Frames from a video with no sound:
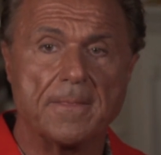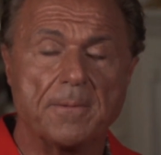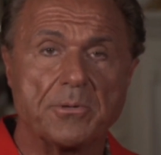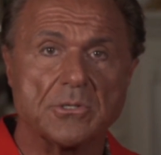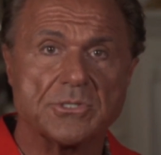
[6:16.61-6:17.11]
the
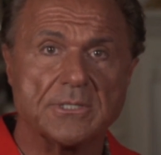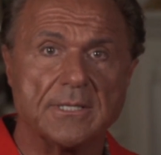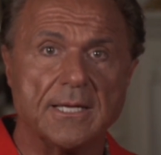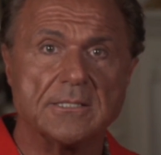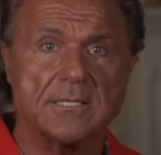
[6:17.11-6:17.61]

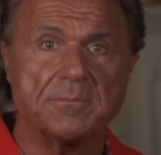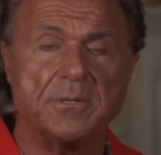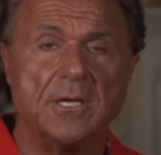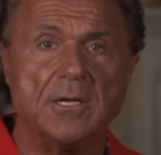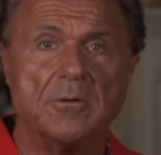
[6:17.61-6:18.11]
person ends up
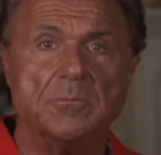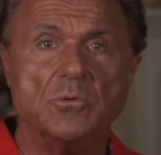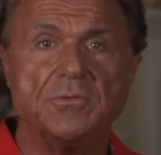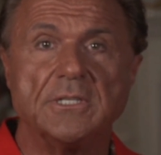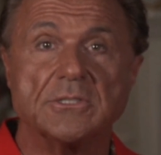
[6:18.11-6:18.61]

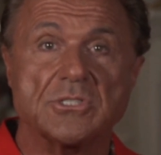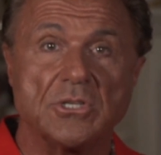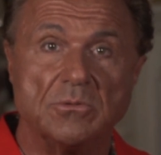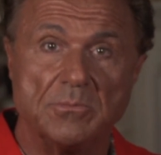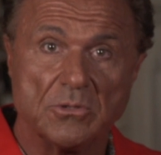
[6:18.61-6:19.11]
moving in
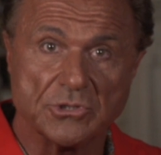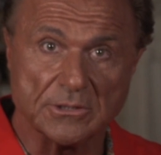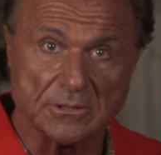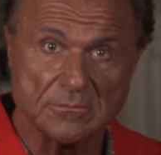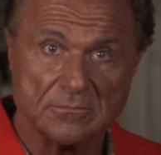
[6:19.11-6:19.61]
slow
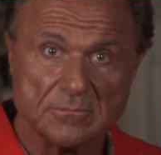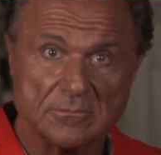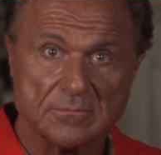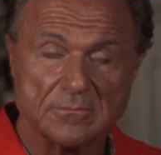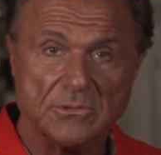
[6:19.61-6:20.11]
motion, mm
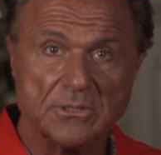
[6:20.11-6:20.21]
-hmm.